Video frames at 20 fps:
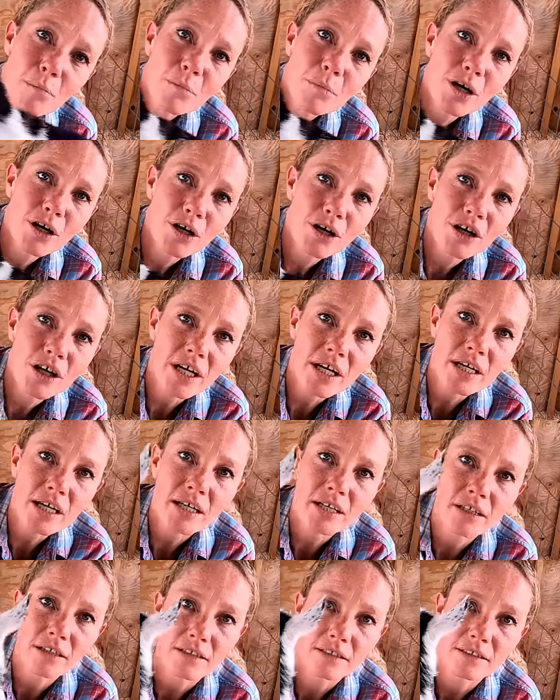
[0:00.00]
But her
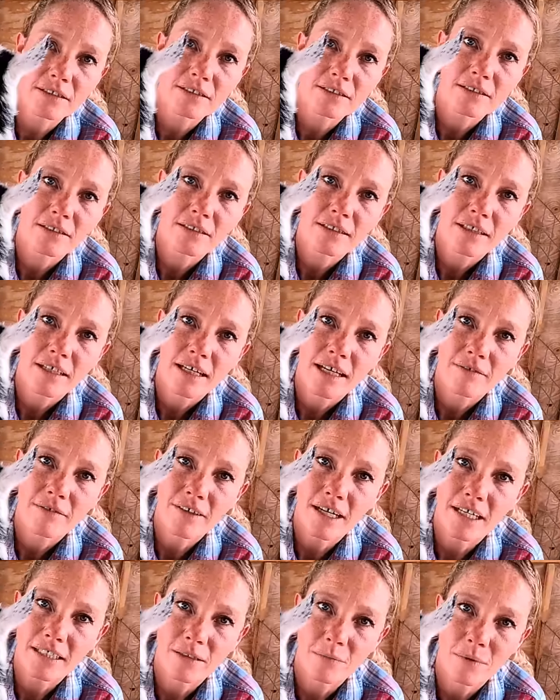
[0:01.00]
ears
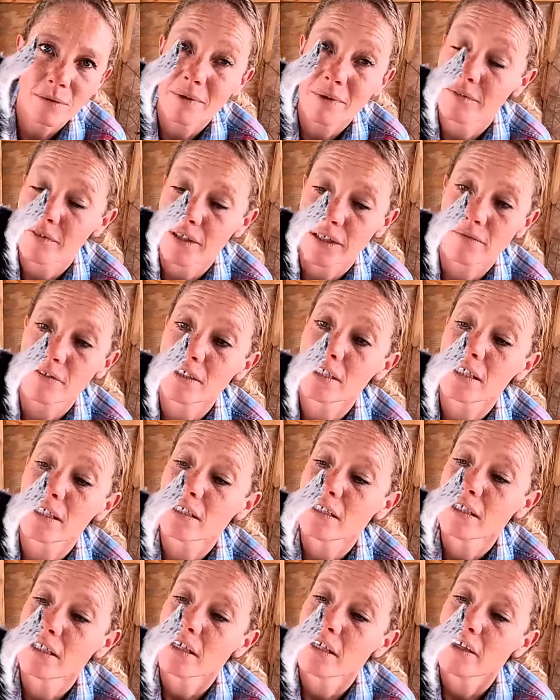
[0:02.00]
have got to be my favorite.
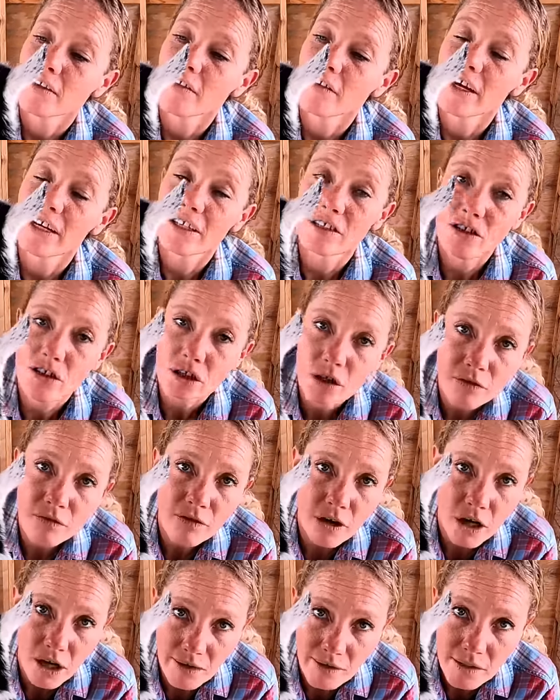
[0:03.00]
They are so
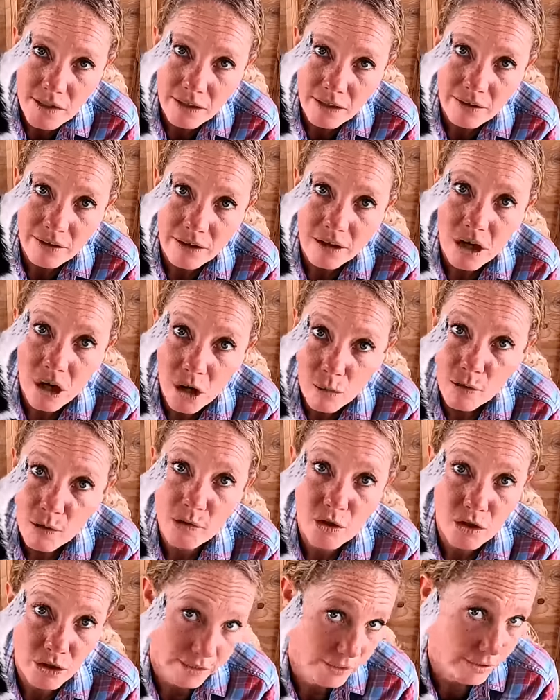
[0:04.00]
frosted, they're
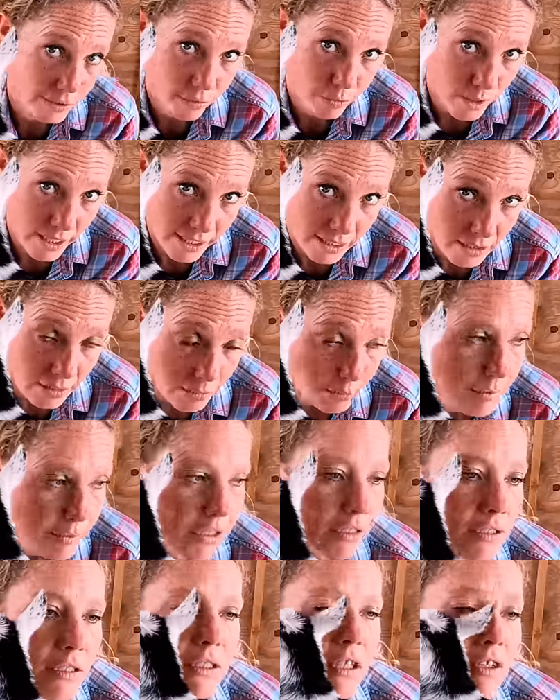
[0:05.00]
almost just white,
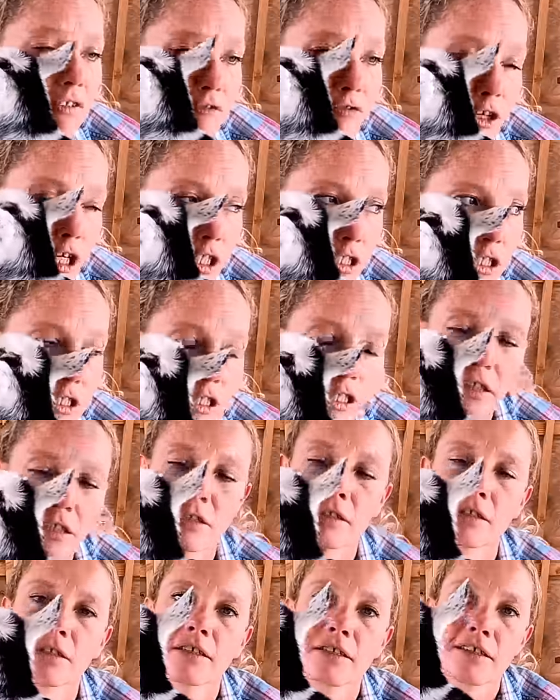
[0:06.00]
but they're
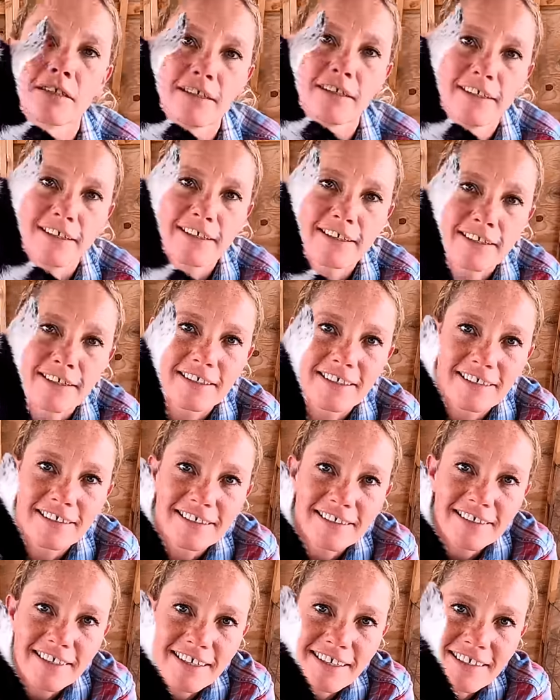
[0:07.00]
frosted.
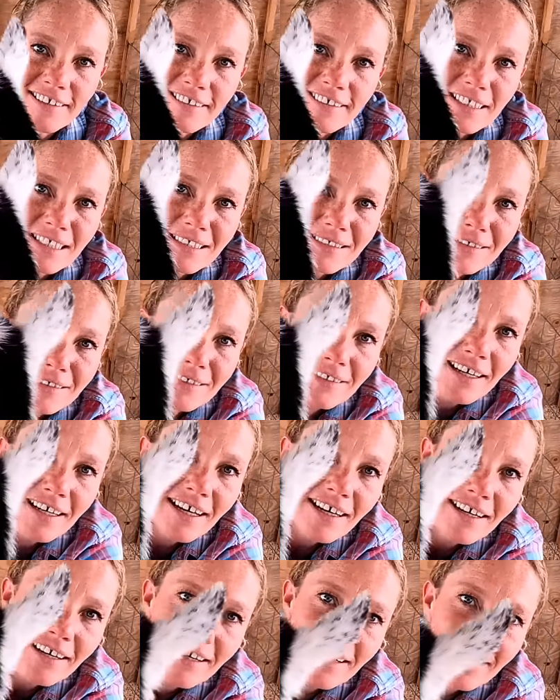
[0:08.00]
Let's see, can you guys see
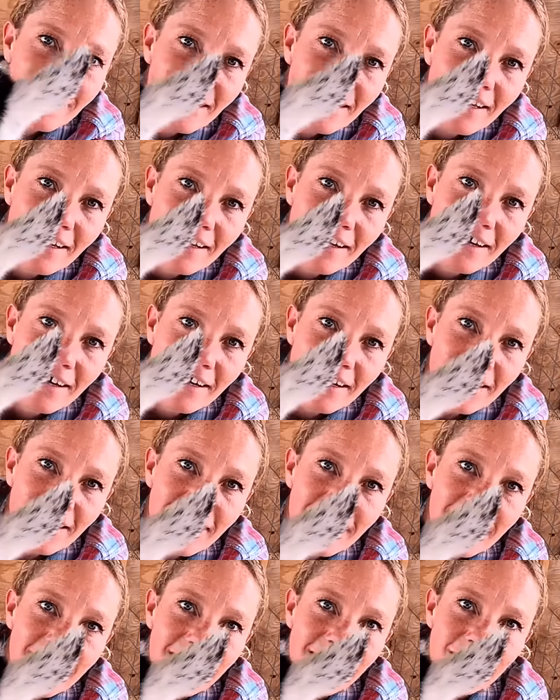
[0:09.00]
that?
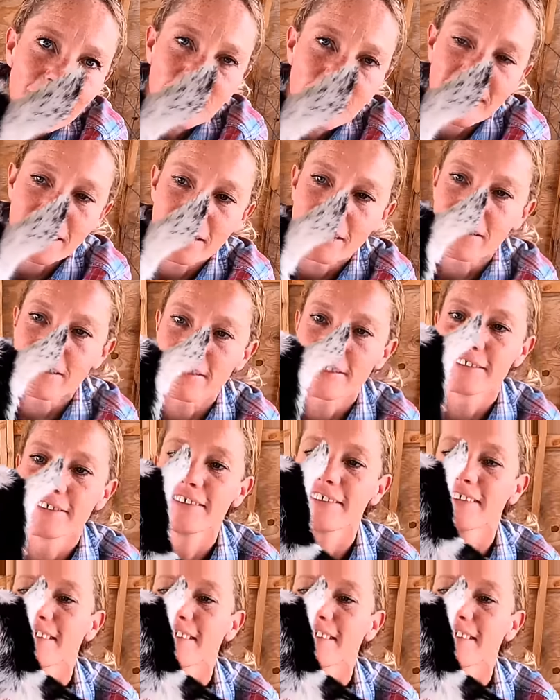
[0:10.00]
Oh my gosh.